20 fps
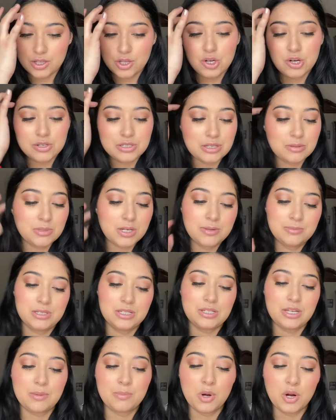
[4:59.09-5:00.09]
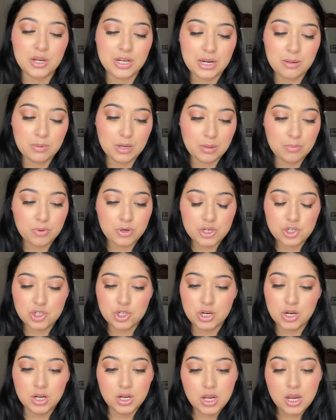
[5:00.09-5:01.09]
You know, sometimes it's like marketing, but I'm pretty
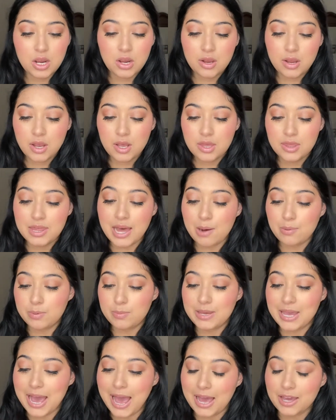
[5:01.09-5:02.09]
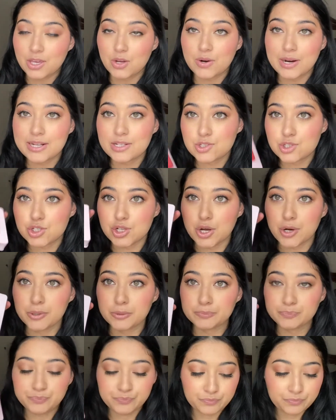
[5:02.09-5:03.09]
sure that would be accurate. So